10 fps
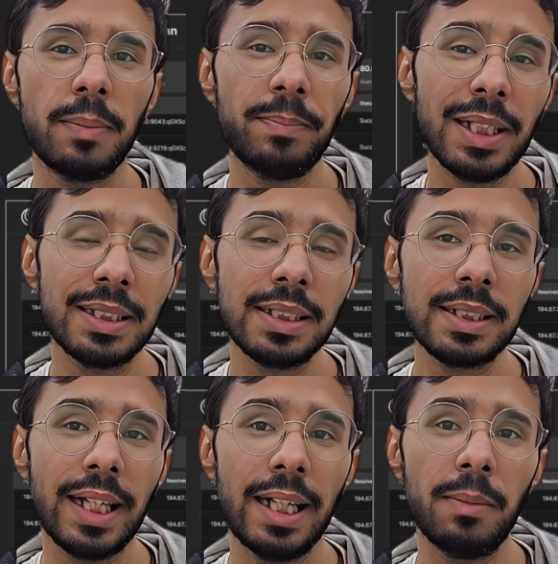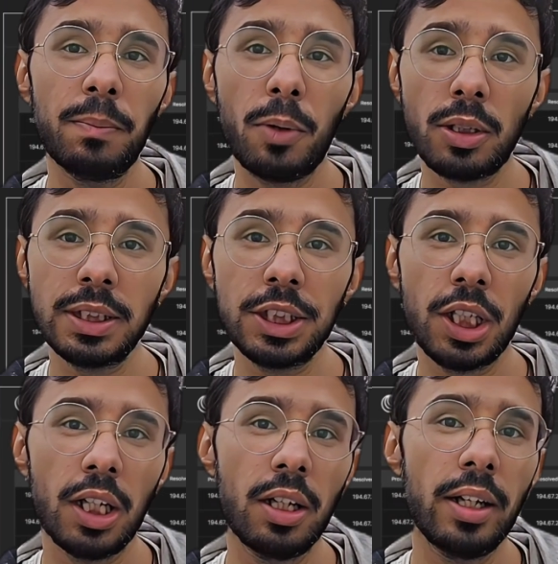the Pixel Scan Proxy
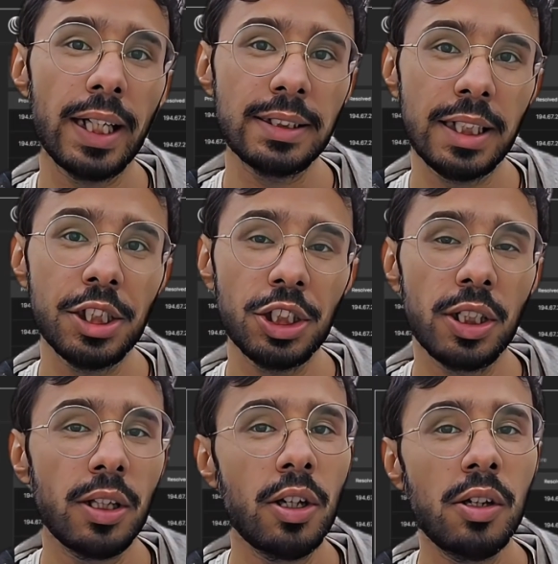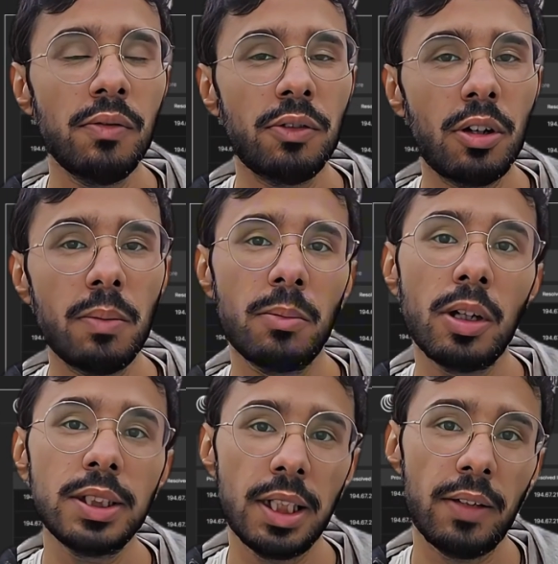Checker extension for
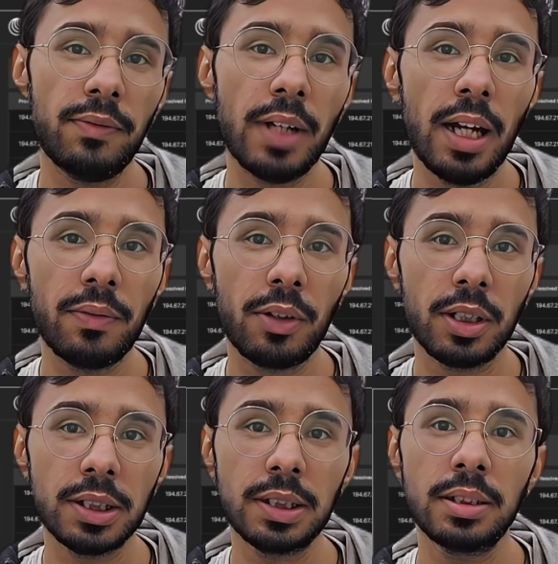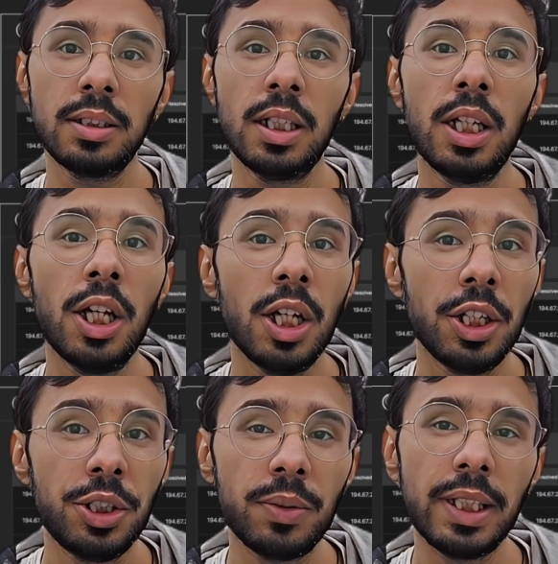Mozilla Firefox.
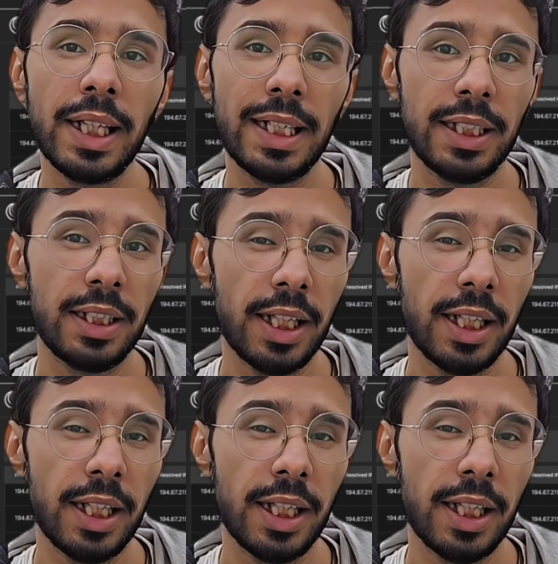You can get it